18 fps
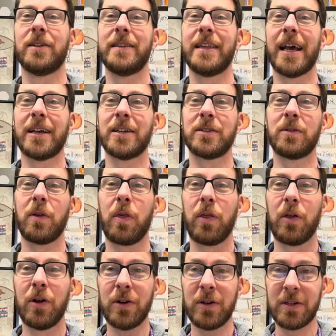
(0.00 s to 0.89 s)
next
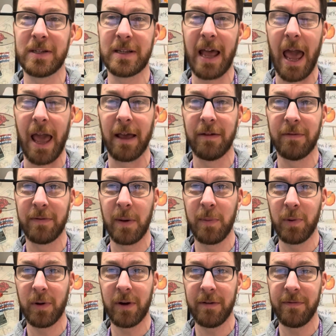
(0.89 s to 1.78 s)
Thursday,
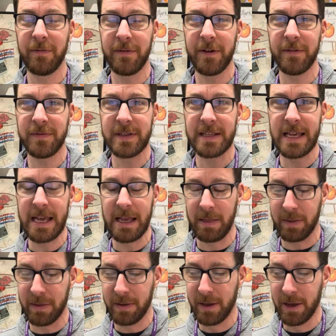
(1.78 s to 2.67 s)
February
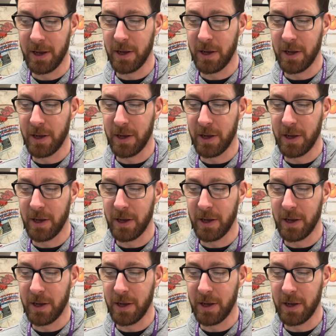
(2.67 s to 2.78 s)
15th.